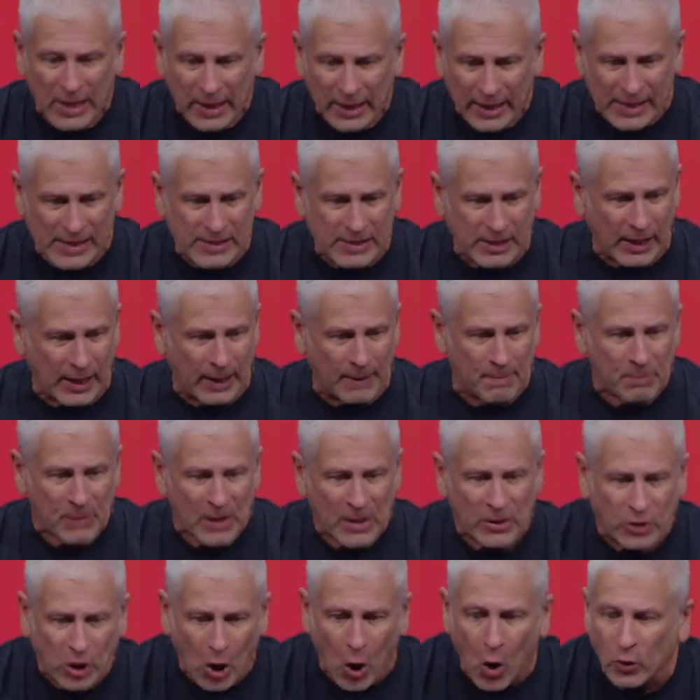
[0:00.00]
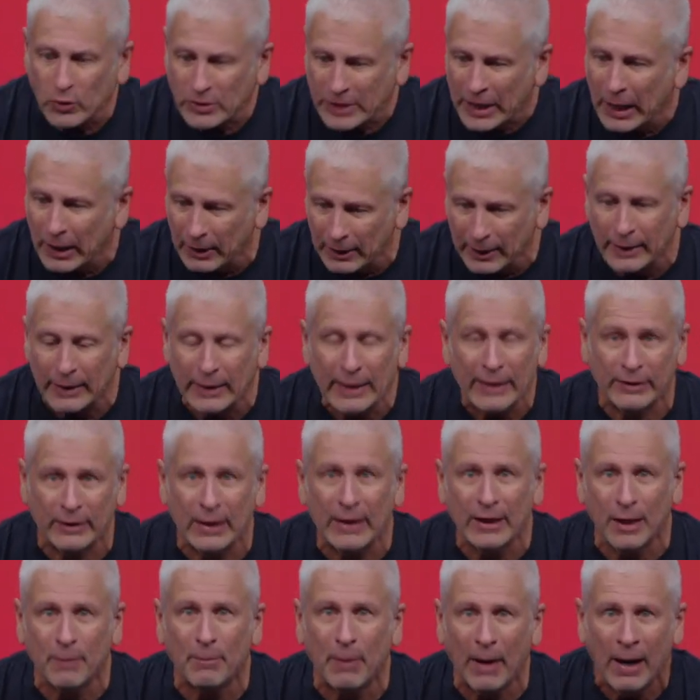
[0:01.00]
He said, don't tell
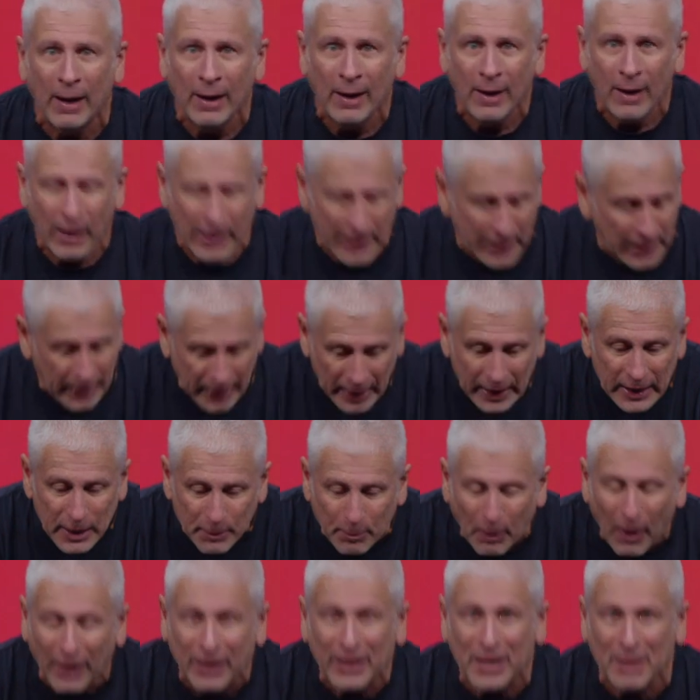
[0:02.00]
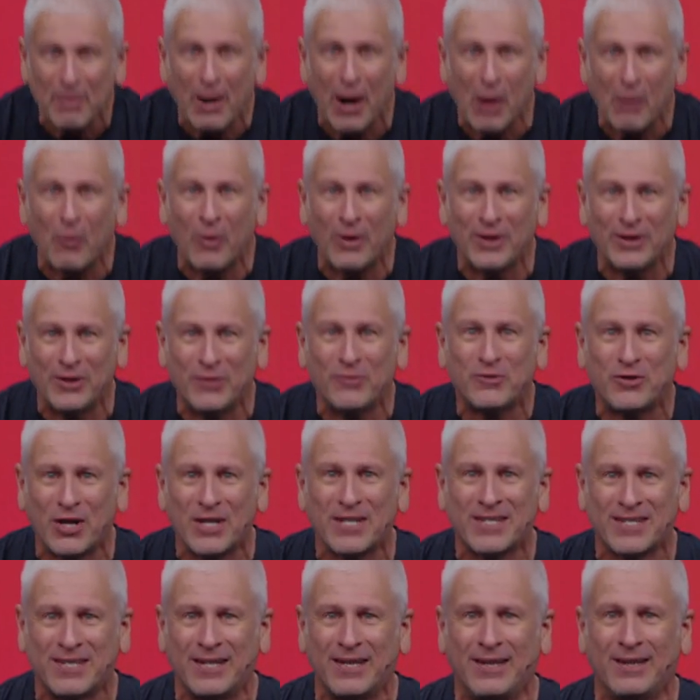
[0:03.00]
anything about anybody about what you've
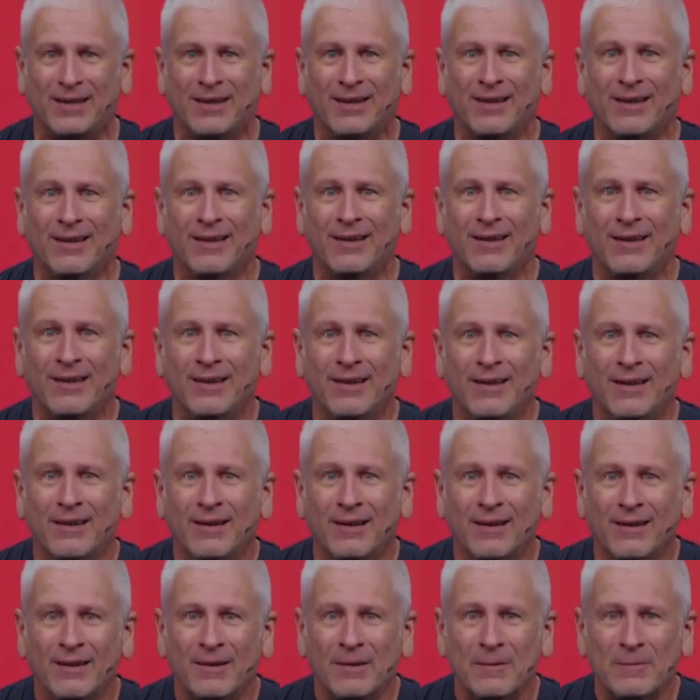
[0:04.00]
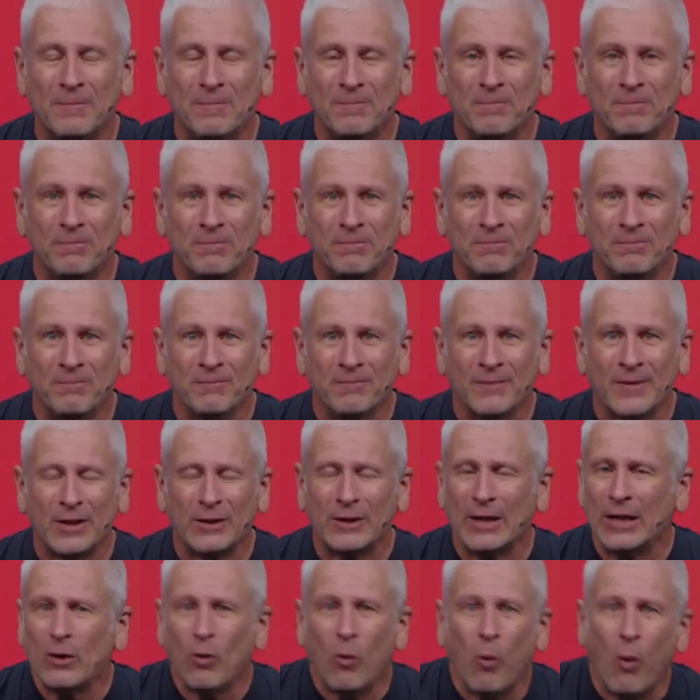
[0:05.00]
just seen. You're
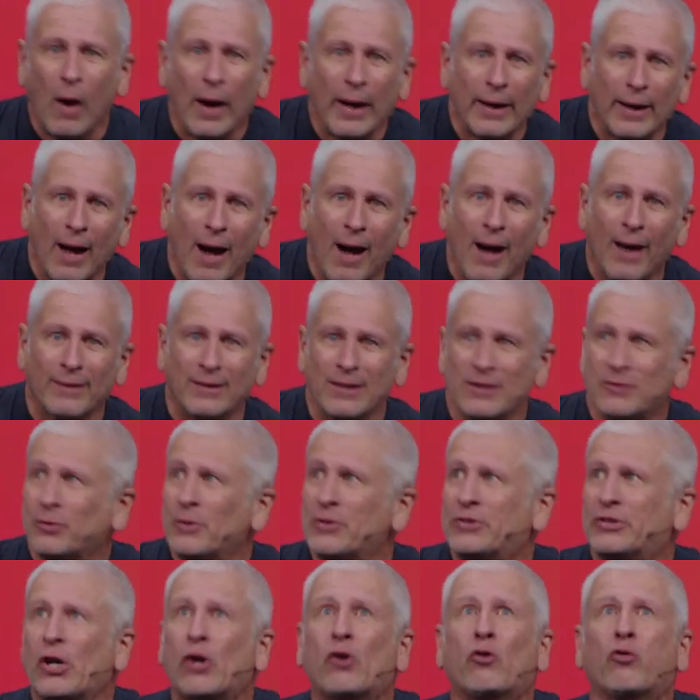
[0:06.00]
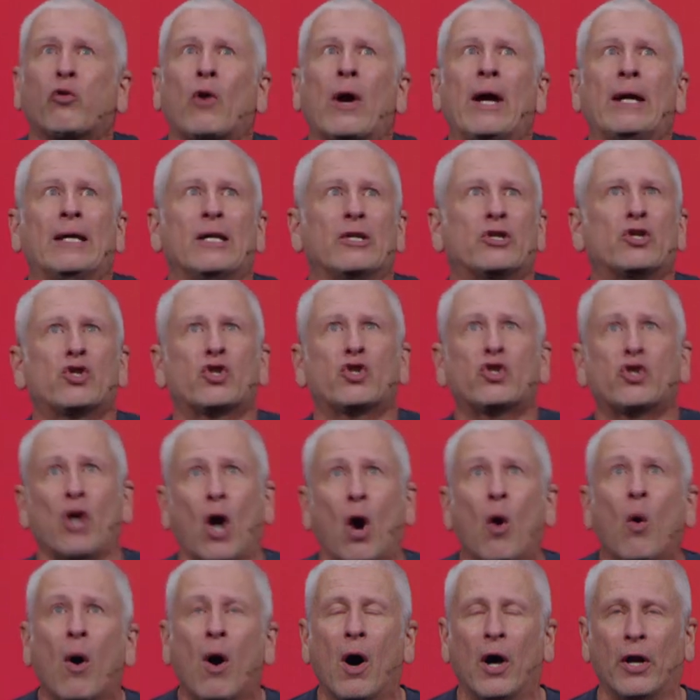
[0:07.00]
thinking, why not? This was the greatest
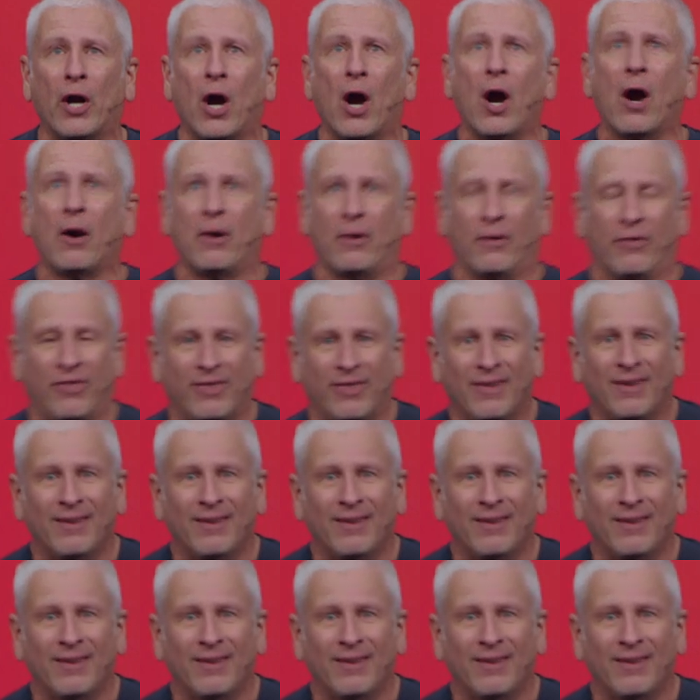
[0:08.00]
show on earth.